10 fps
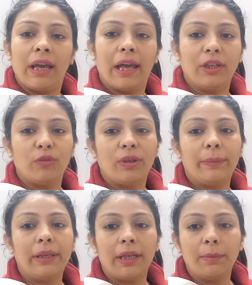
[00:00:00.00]
and you will
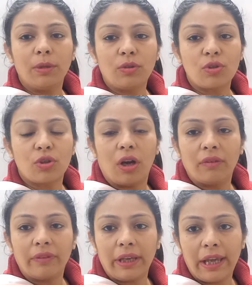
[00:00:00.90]
be able to
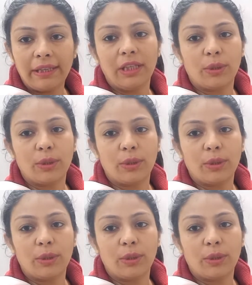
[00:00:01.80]
solve any